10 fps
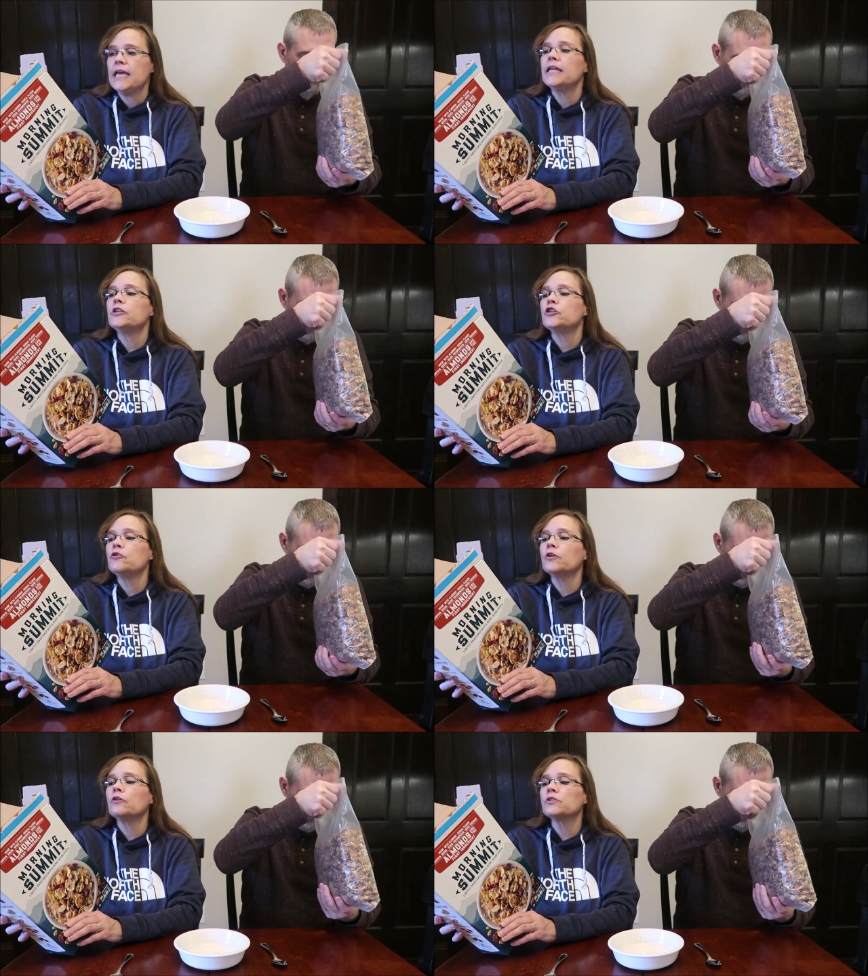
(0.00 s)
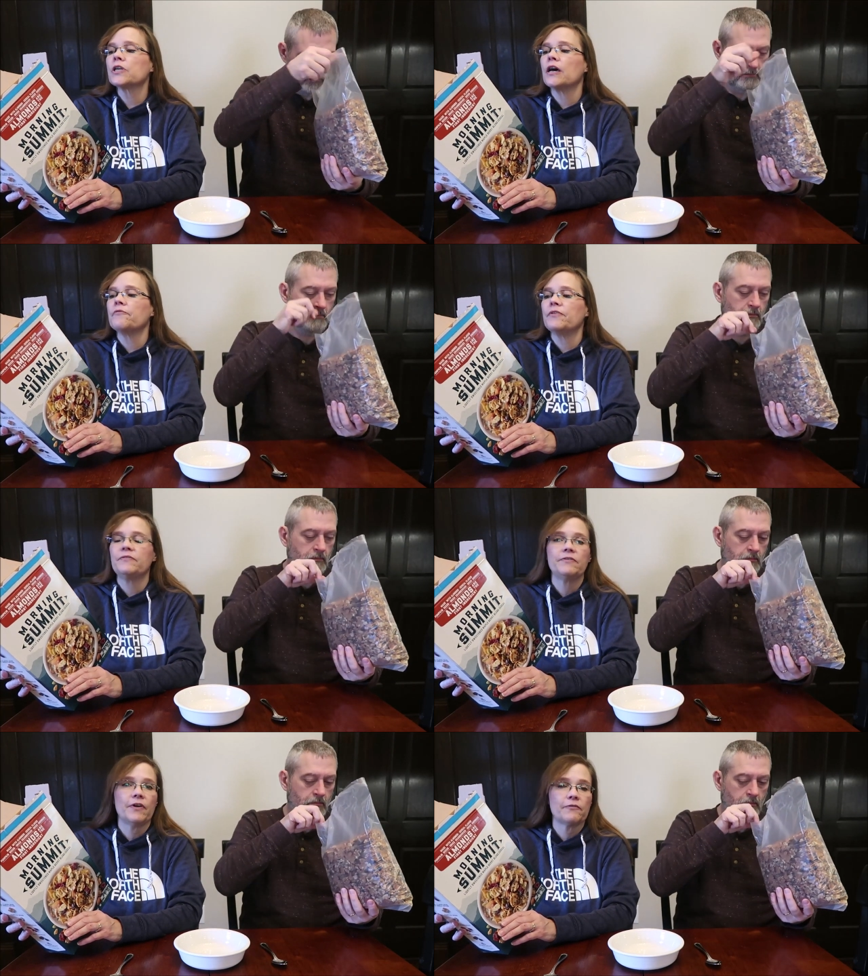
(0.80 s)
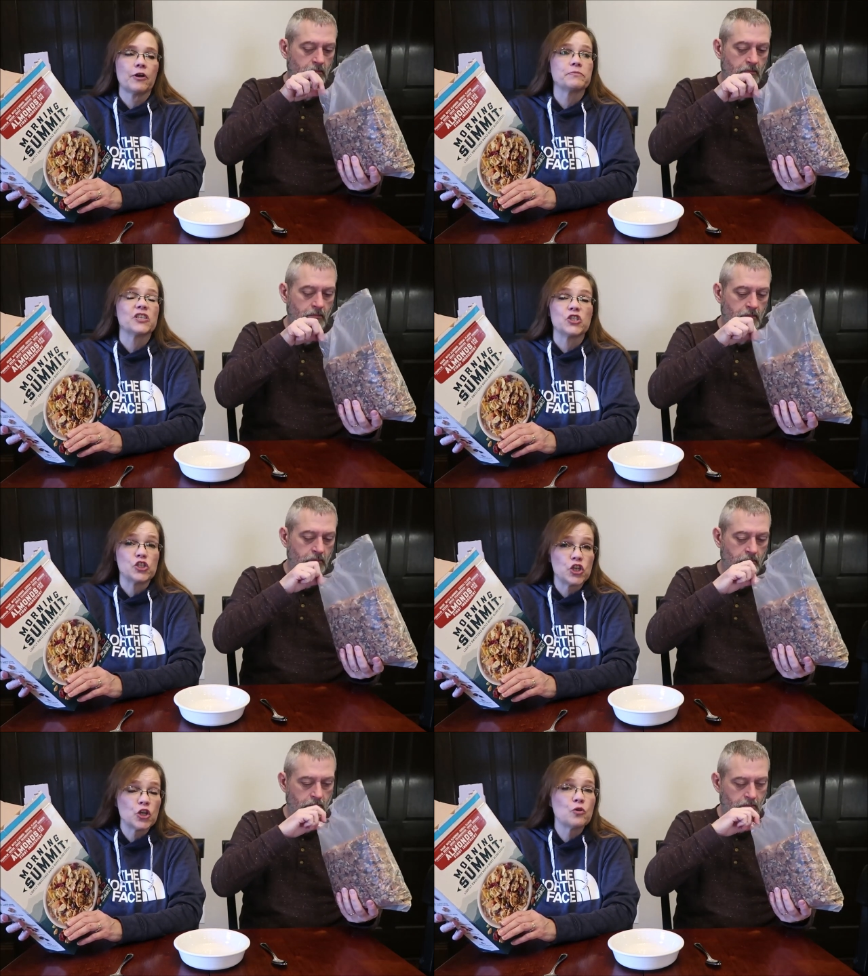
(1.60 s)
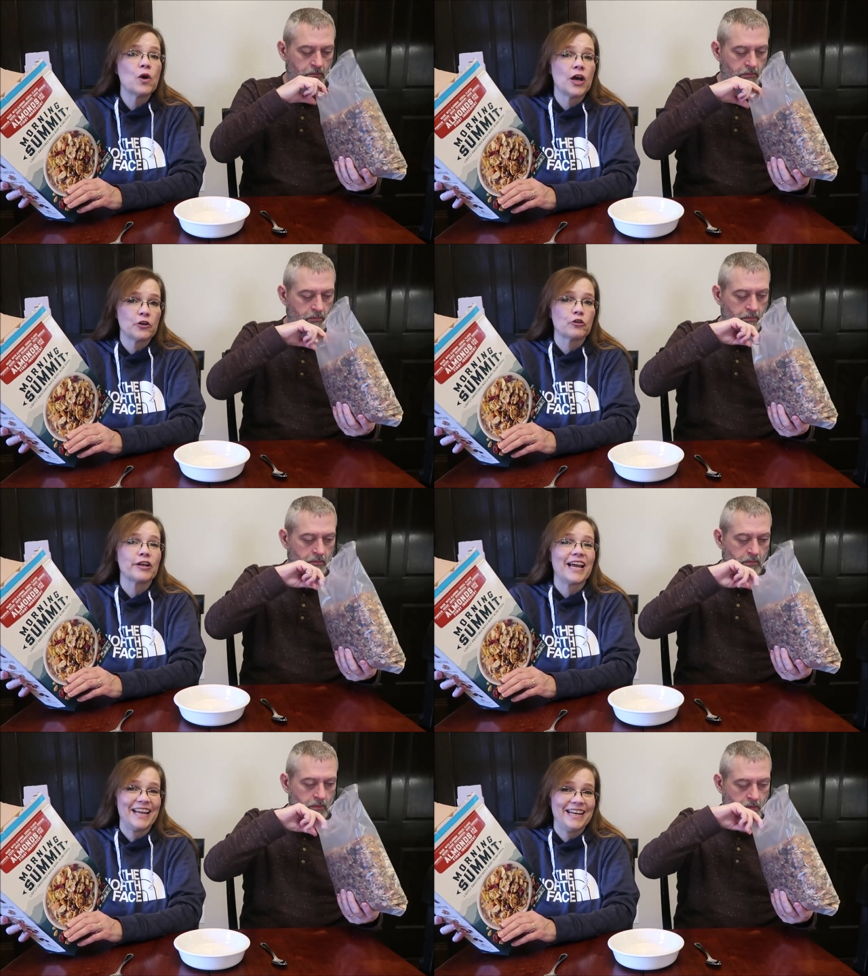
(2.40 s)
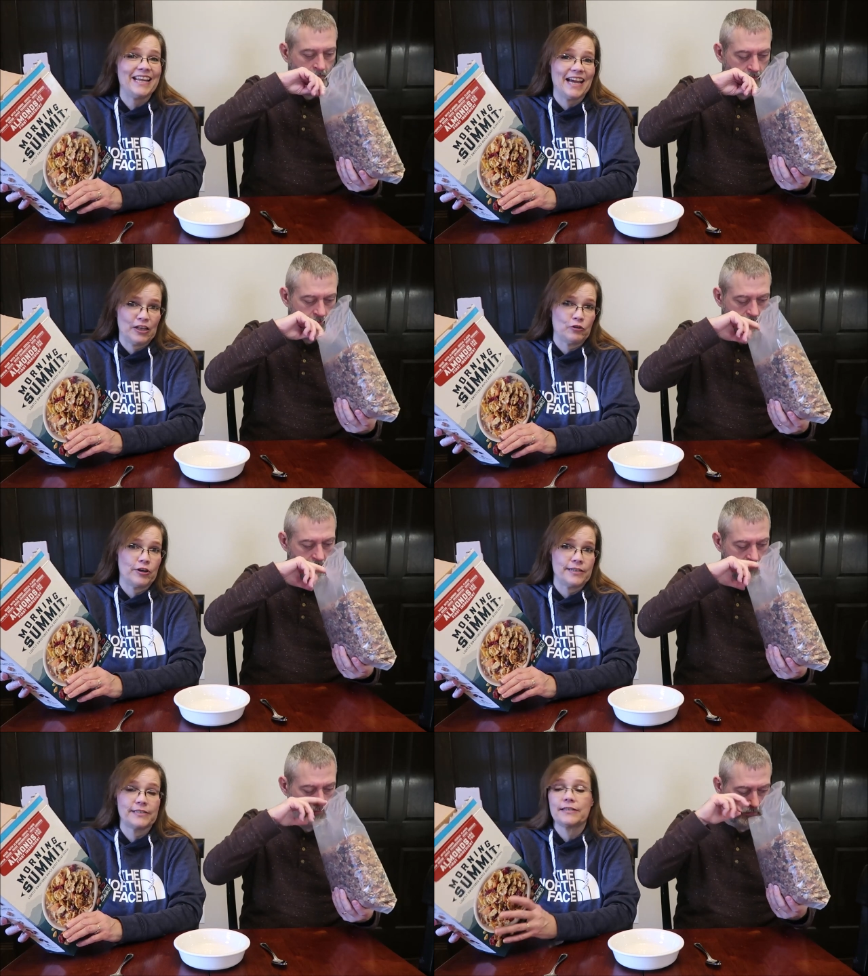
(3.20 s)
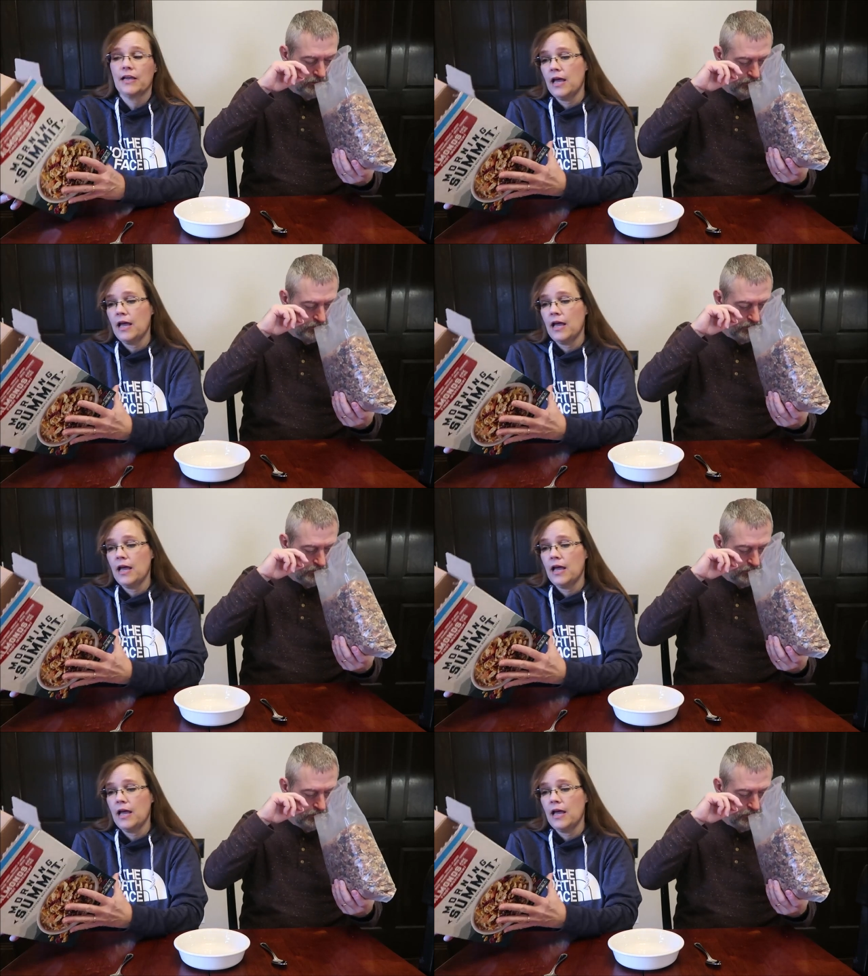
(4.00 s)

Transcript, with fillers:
Speaker 1: It two thirds cup, 55 grams is 280 calories.